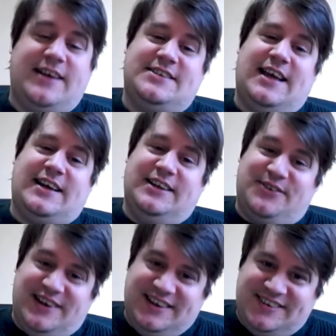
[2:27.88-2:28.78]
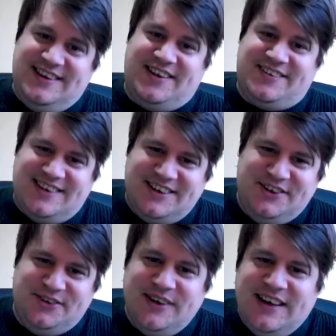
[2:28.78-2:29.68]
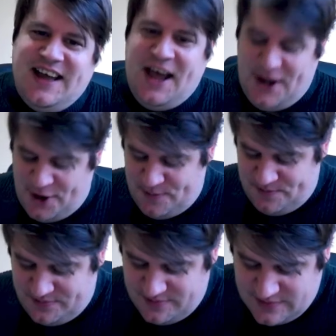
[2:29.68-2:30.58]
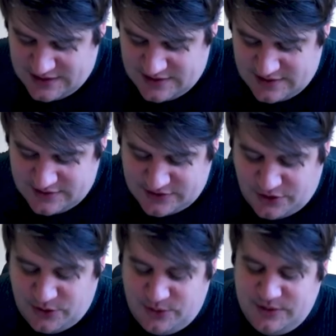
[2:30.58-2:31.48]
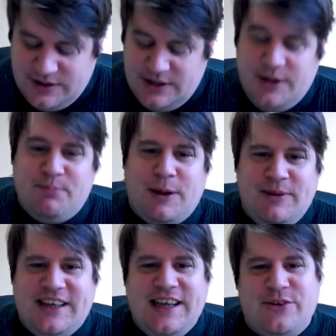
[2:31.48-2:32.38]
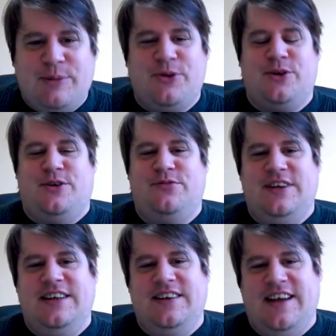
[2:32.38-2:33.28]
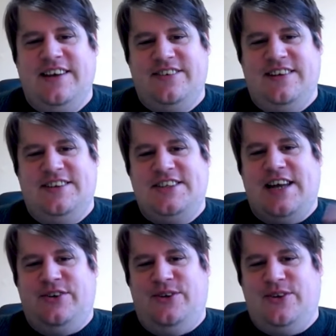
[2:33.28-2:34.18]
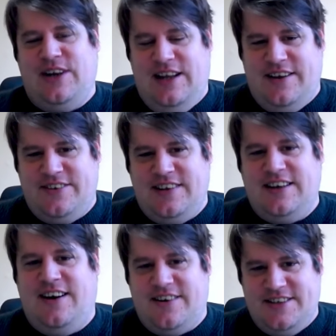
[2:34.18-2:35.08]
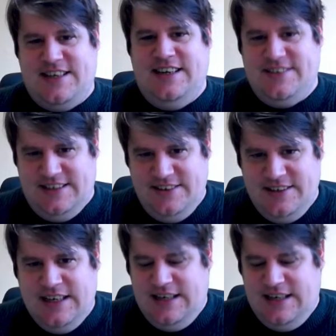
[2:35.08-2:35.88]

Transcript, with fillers: Exactly right. Yes, thank you. So public key cryptography is the general class that RSA is in.